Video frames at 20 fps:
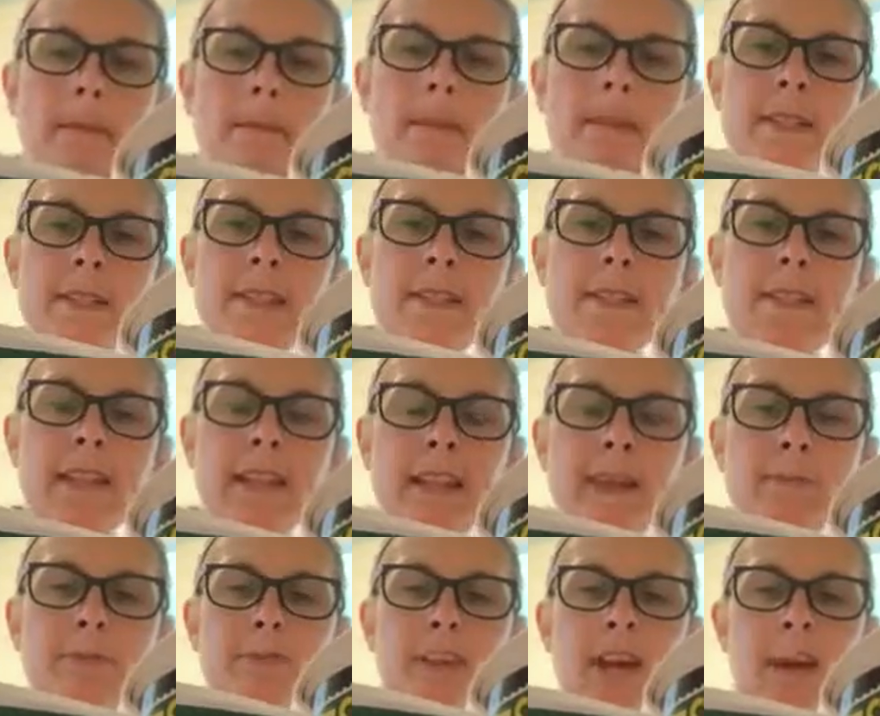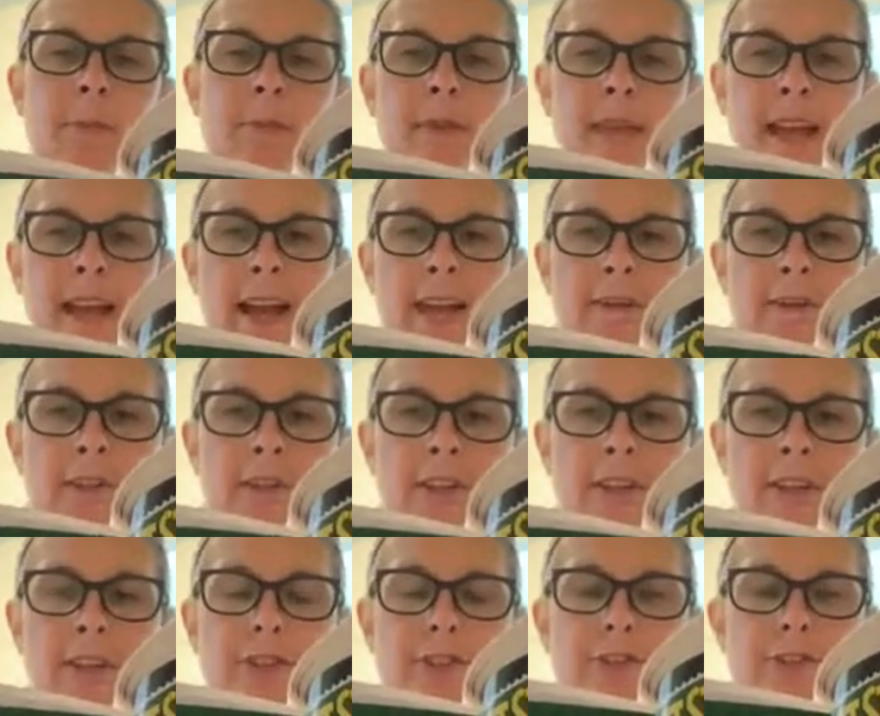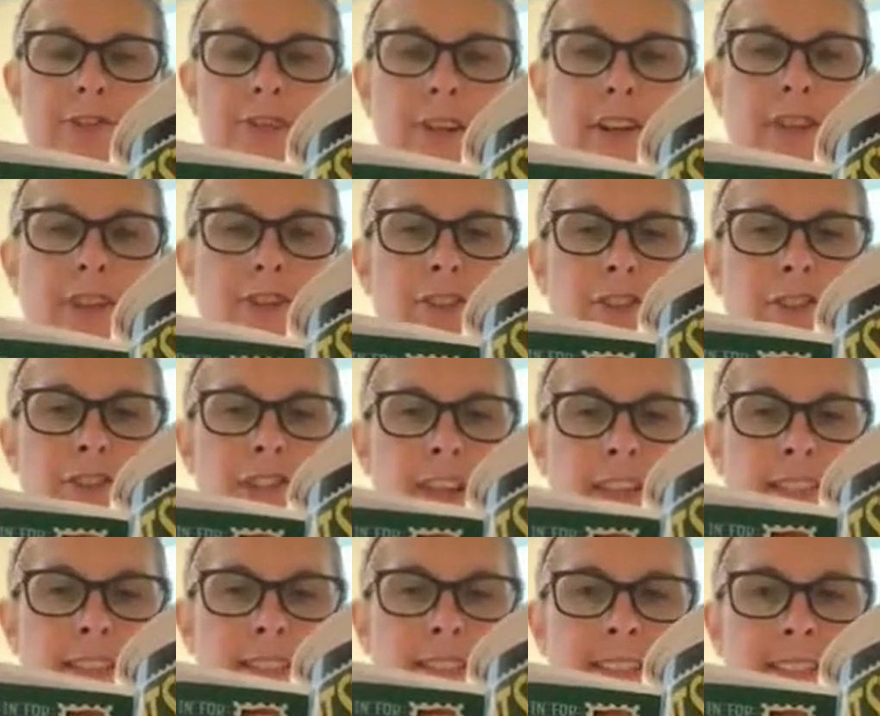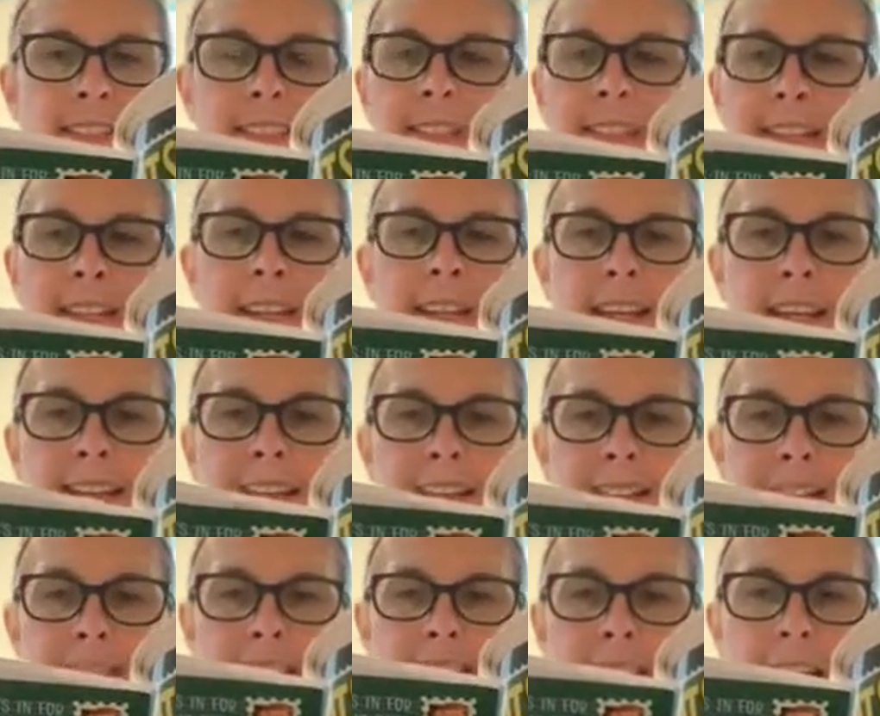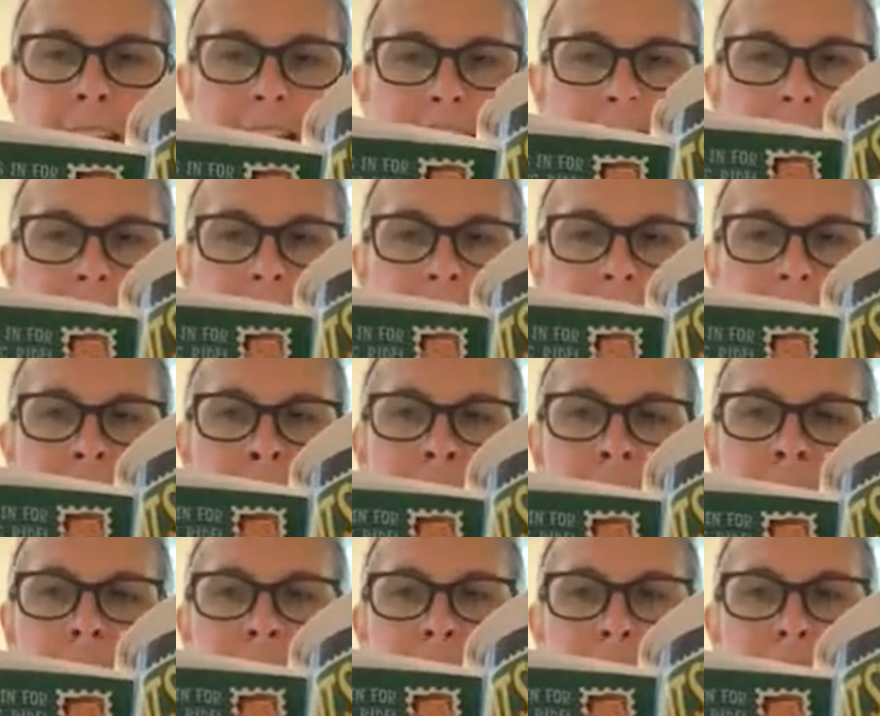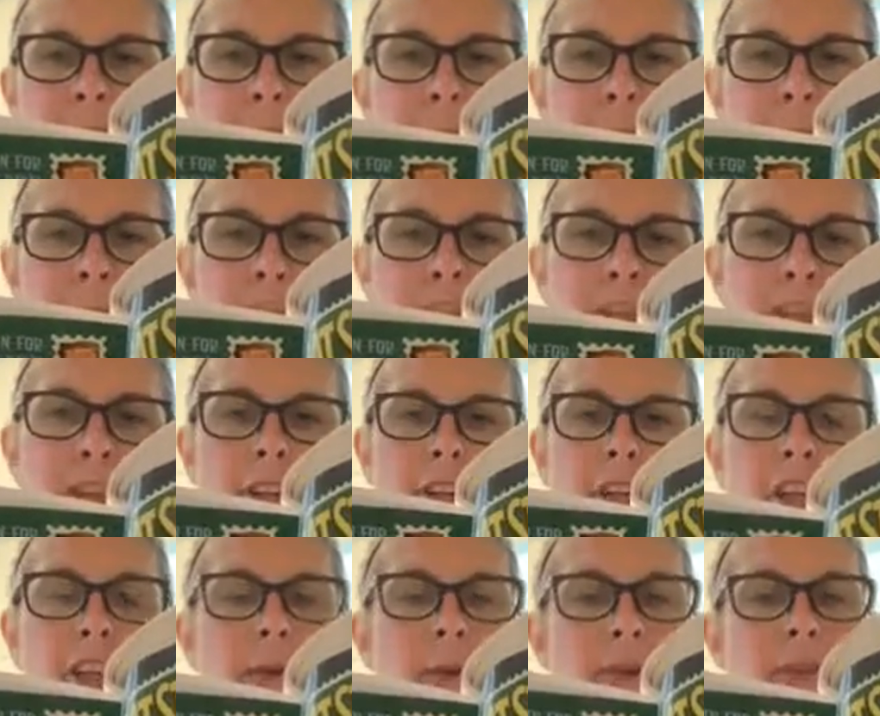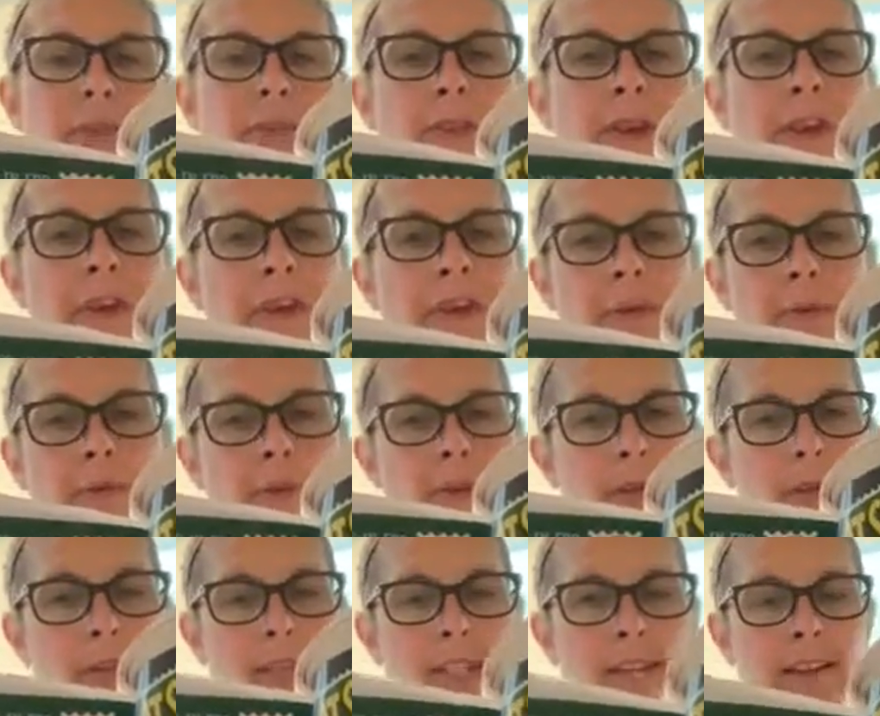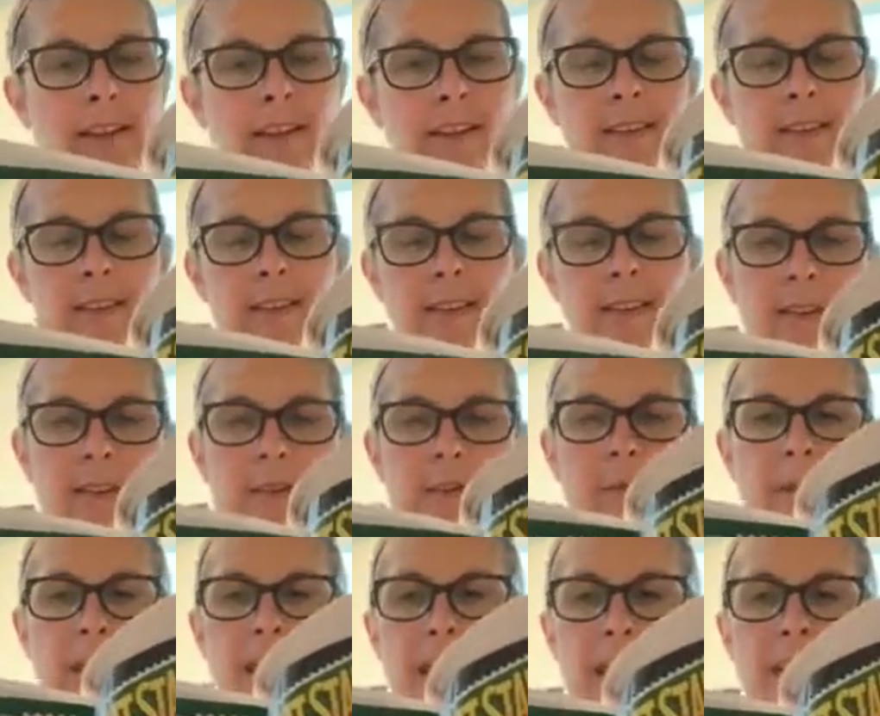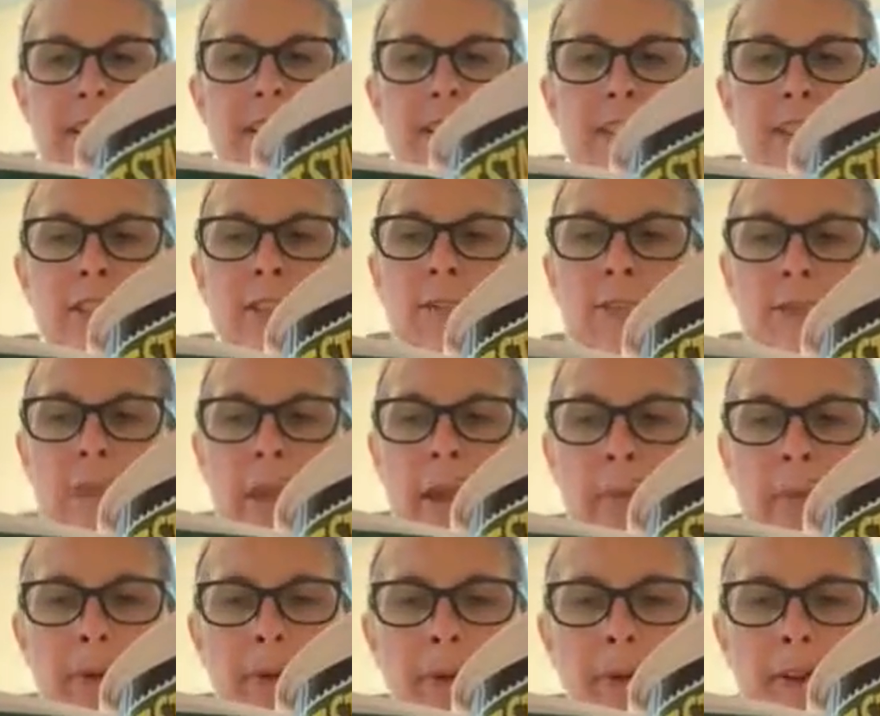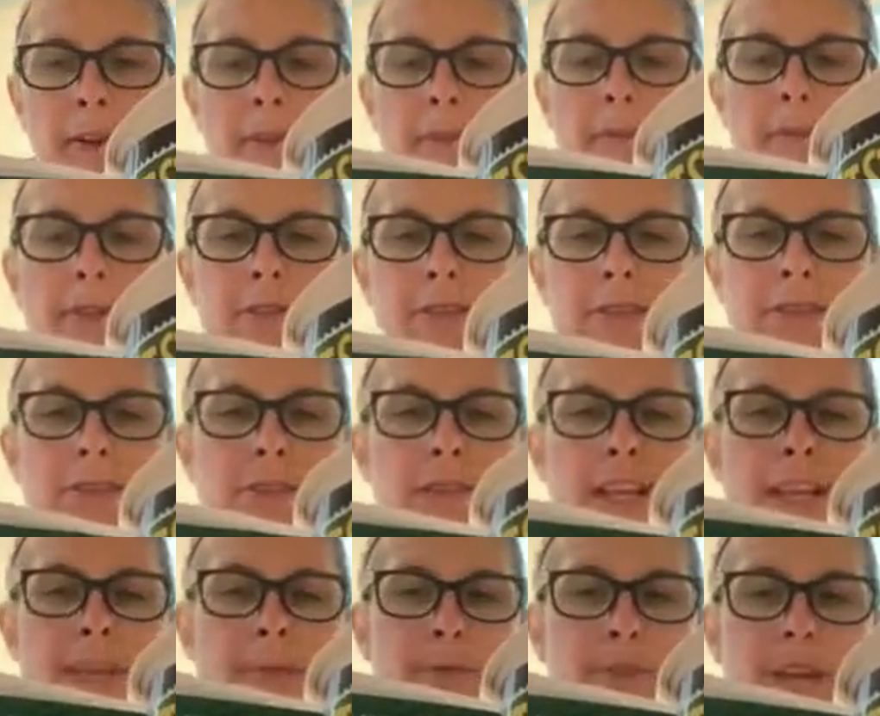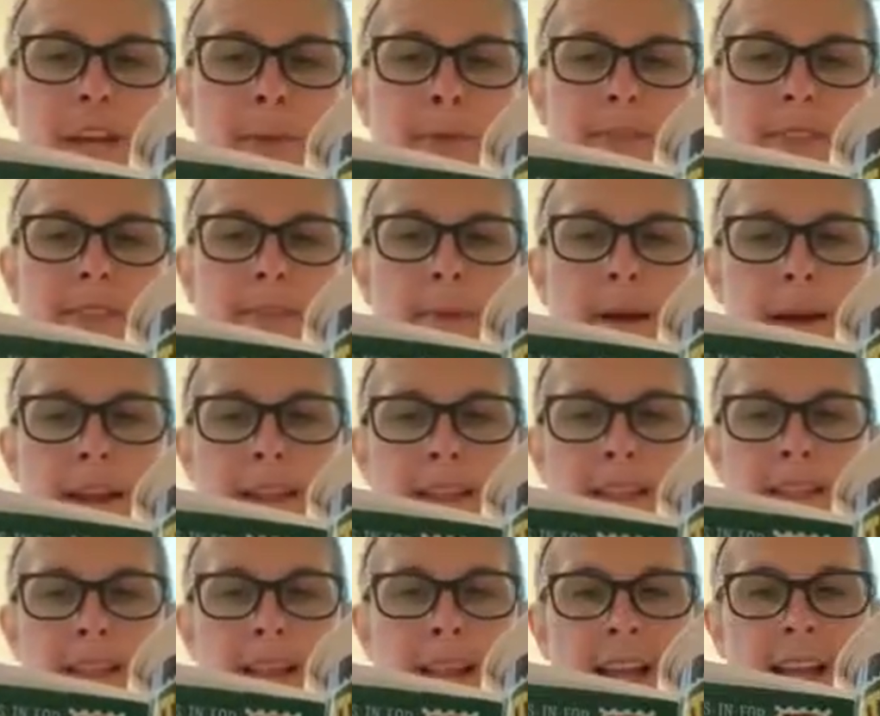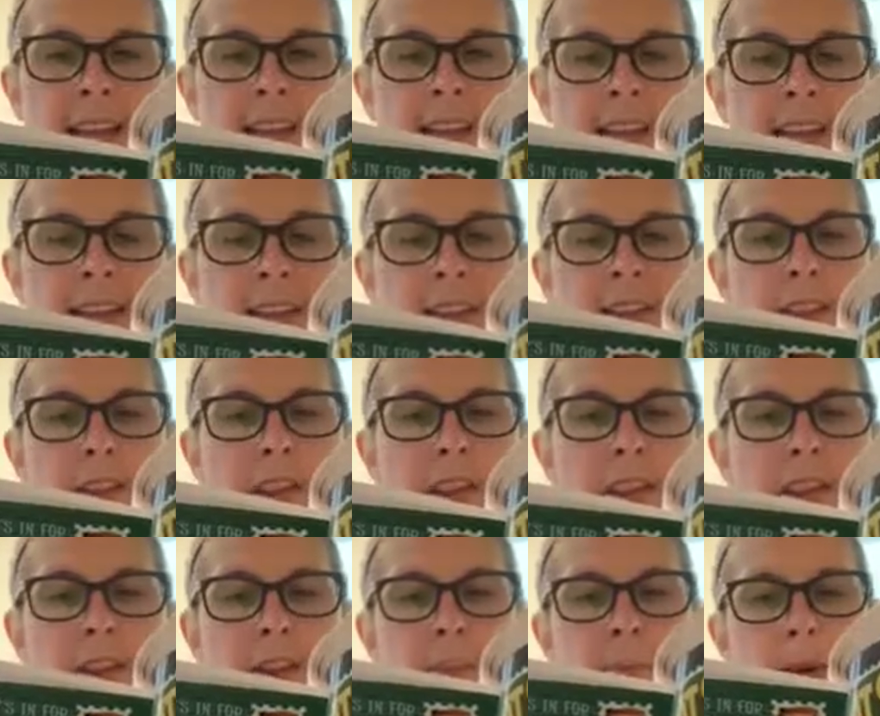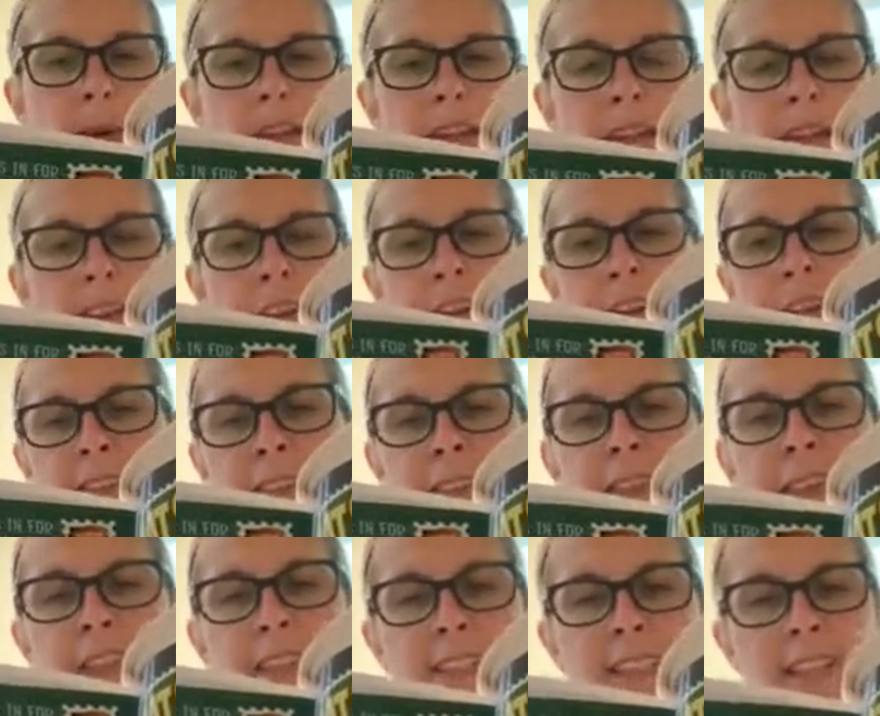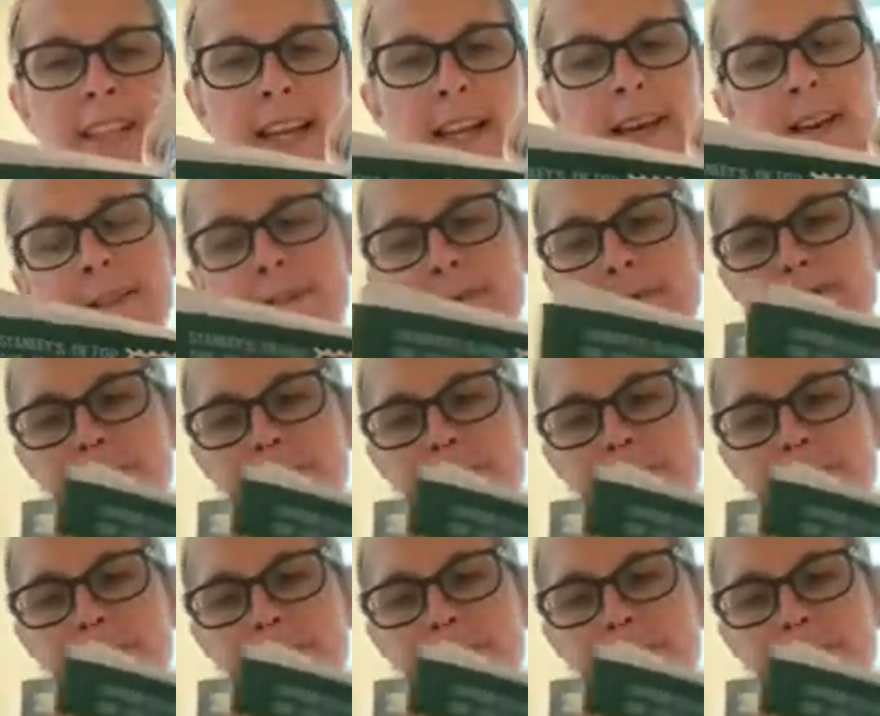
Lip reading: Mrs. Lambchop laughed. Treasure chests, indeed. Taxes? George, you are very amusing. Behind his newspaper, Mr. Lambchop smiled again. Thank you, my dear, he said.